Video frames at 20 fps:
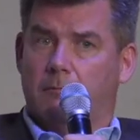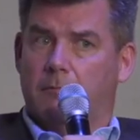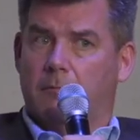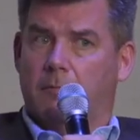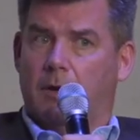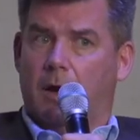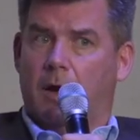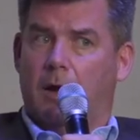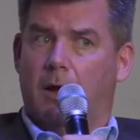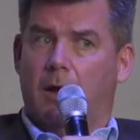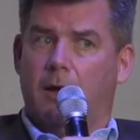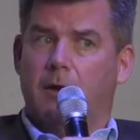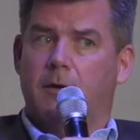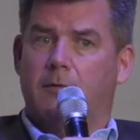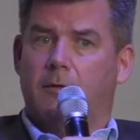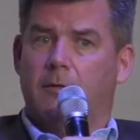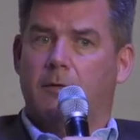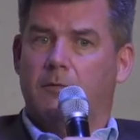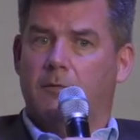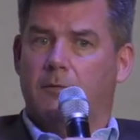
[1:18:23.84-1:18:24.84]
uh,
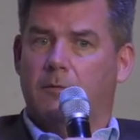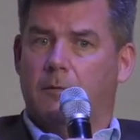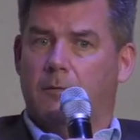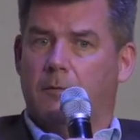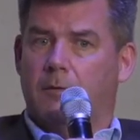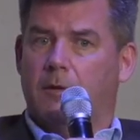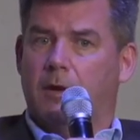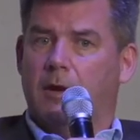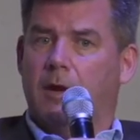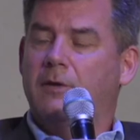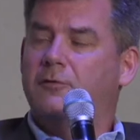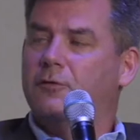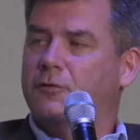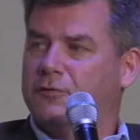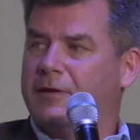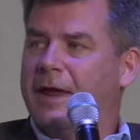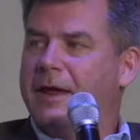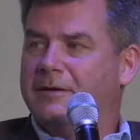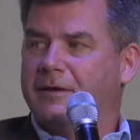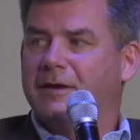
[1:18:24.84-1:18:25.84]

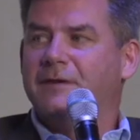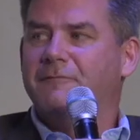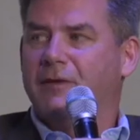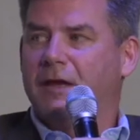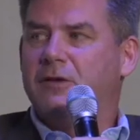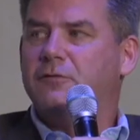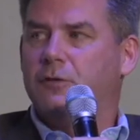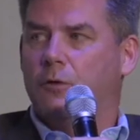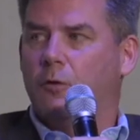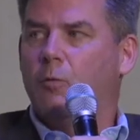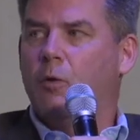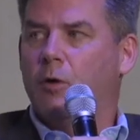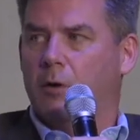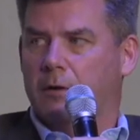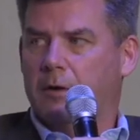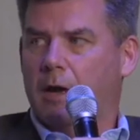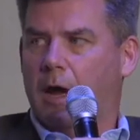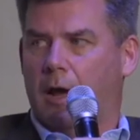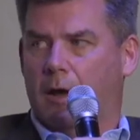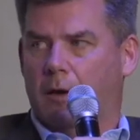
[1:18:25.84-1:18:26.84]
interstate conventional war,
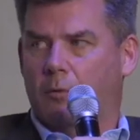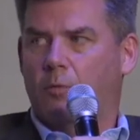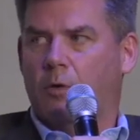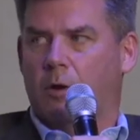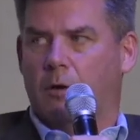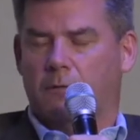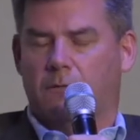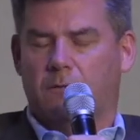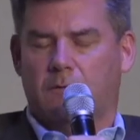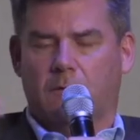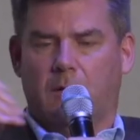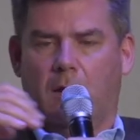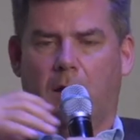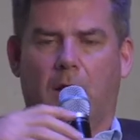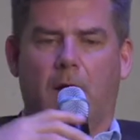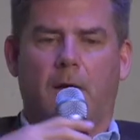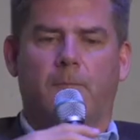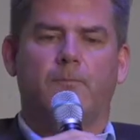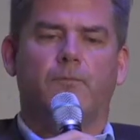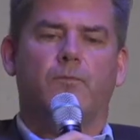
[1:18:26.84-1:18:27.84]
mm-hmm. uh, wars mm.